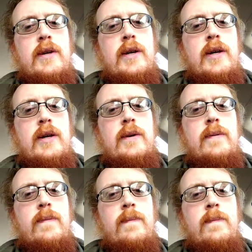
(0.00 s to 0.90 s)
uh,
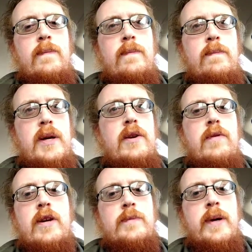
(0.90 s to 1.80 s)
be
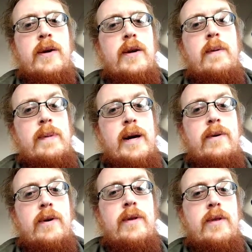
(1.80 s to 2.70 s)
transparent
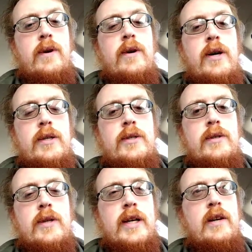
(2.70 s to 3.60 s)
about their costs,
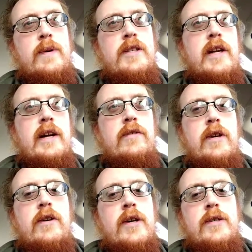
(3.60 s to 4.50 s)
like how much it
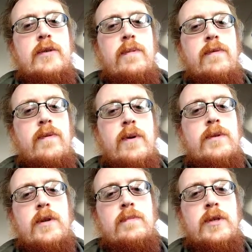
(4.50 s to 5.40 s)
actually costs to perform
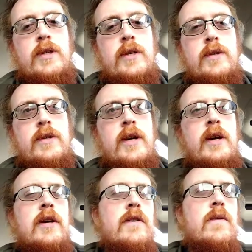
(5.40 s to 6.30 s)
certain procedures.
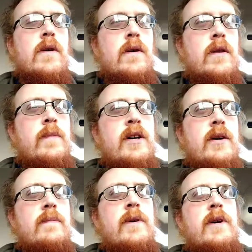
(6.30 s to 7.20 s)
You call them
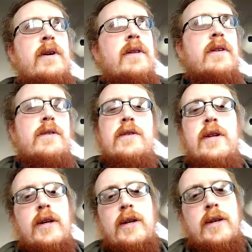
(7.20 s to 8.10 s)
up, they're
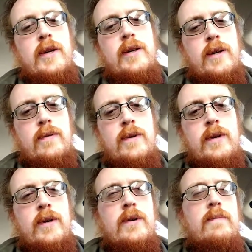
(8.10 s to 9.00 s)
still not going to tell you,
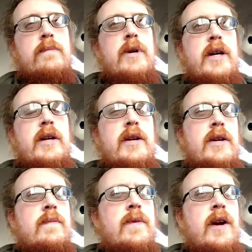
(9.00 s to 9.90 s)
but
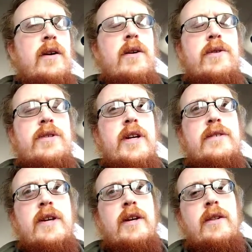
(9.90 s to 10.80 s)
there are other
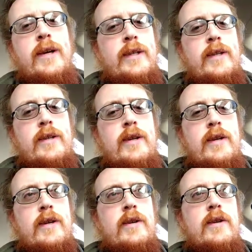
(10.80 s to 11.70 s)
sites that collect
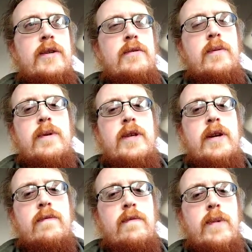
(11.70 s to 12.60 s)
and distribute
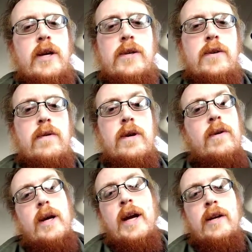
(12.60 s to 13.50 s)
that information,
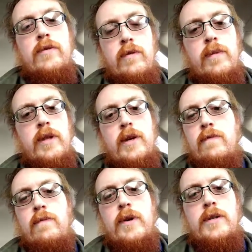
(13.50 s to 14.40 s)
or can distribute that
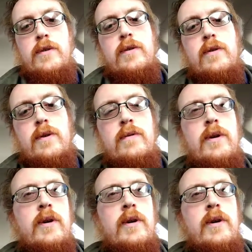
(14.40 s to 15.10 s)
information to you.